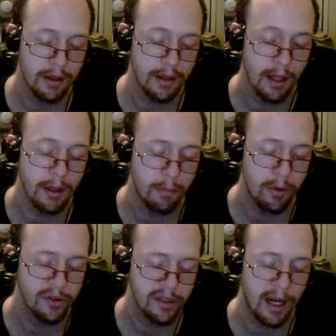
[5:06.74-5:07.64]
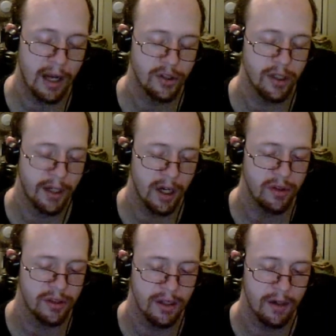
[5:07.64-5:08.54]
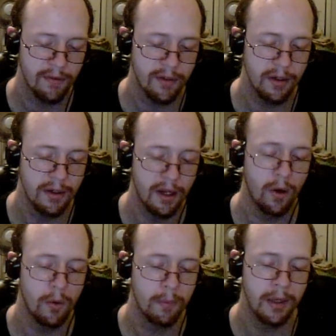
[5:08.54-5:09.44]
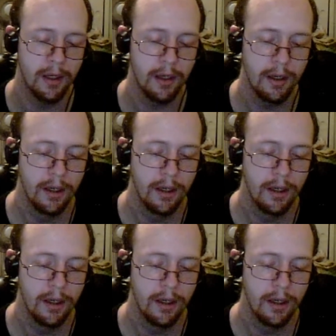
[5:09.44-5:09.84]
that the person actually cares enough to help me